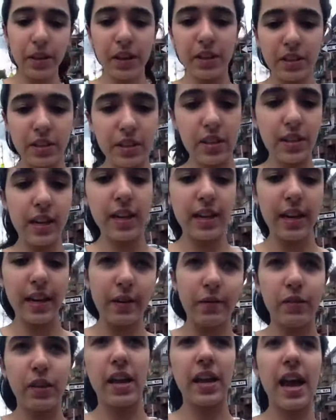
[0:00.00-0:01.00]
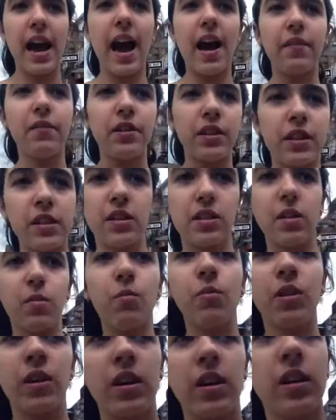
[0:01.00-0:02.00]
gonna see if they have it
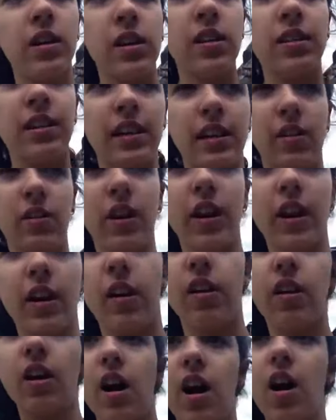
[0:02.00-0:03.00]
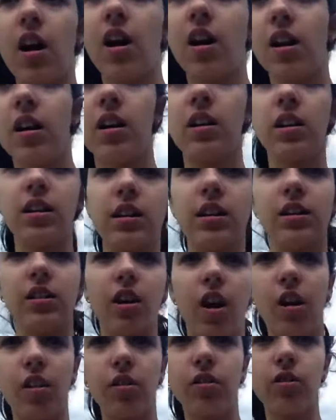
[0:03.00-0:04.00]
somewhere near here uh, in a
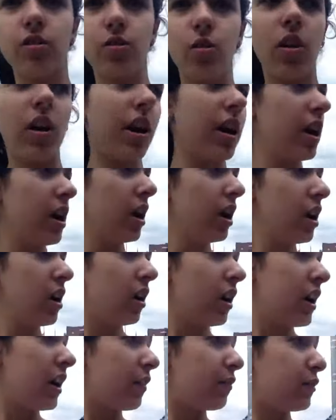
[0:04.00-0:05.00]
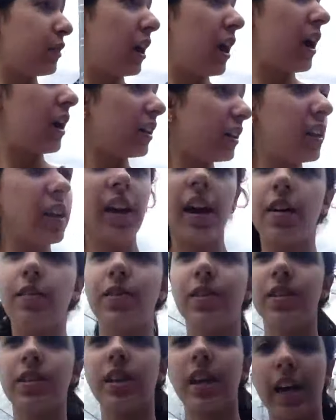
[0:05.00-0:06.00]
dollar store. If not, then I
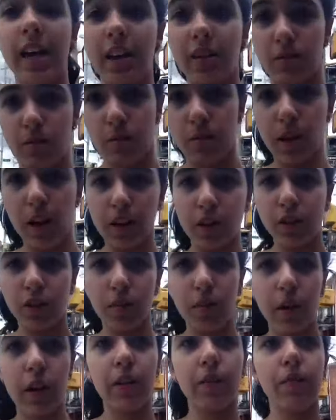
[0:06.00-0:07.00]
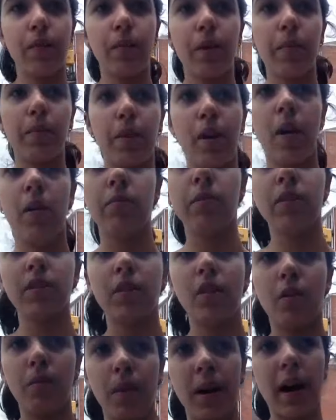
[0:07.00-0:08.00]
have to get extra money from my mom to
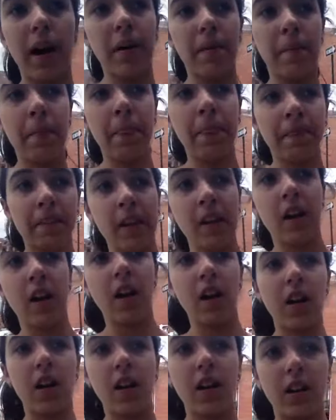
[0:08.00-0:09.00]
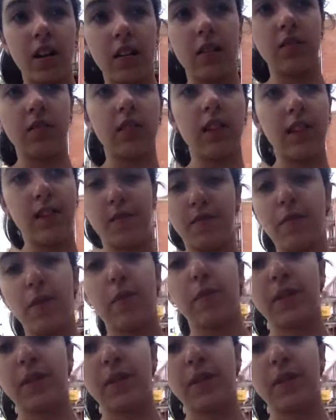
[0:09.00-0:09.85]
go buy uh, it from